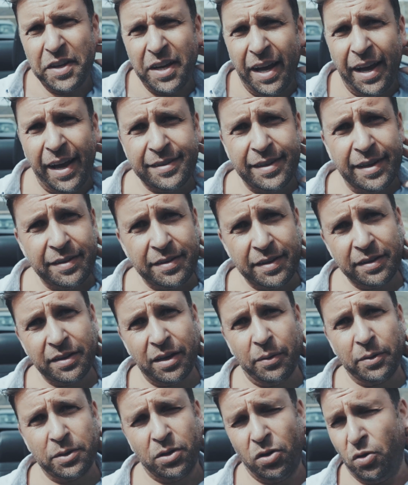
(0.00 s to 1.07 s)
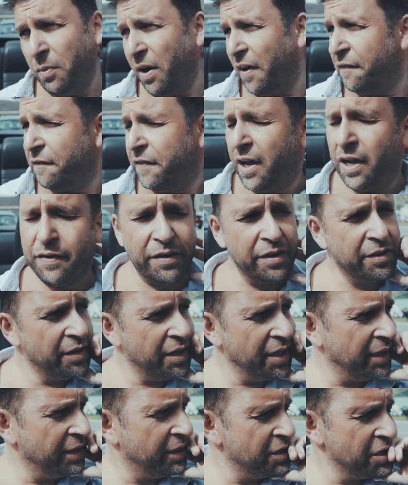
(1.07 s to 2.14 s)
think I had anything that I would call my favourite
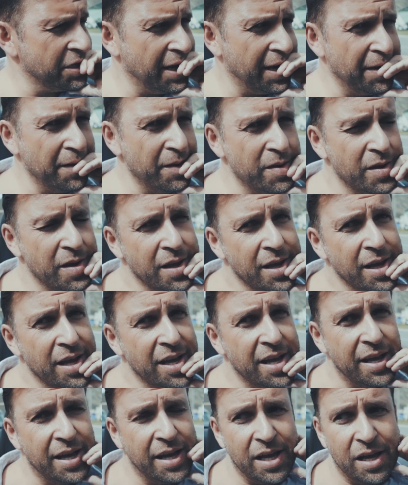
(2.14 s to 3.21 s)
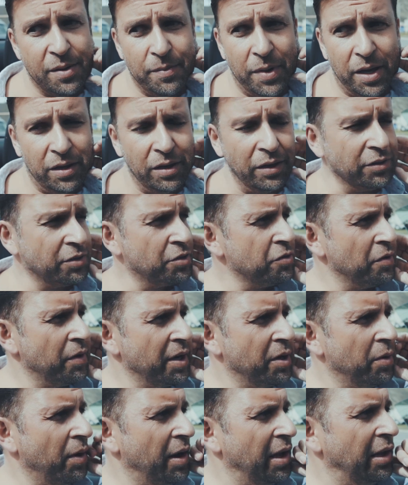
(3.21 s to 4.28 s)
thing at the show. Um, I got to
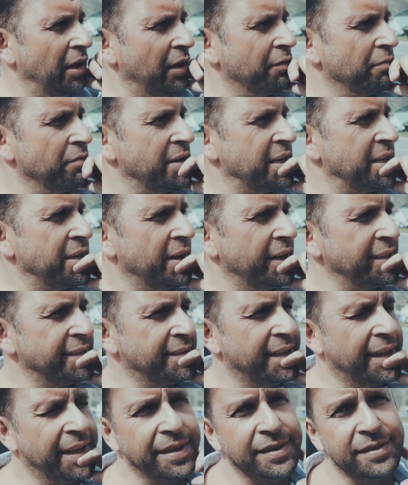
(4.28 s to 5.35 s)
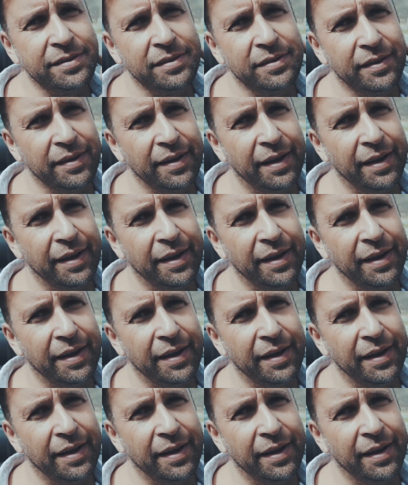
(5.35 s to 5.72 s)
try quite a lot of really nice things.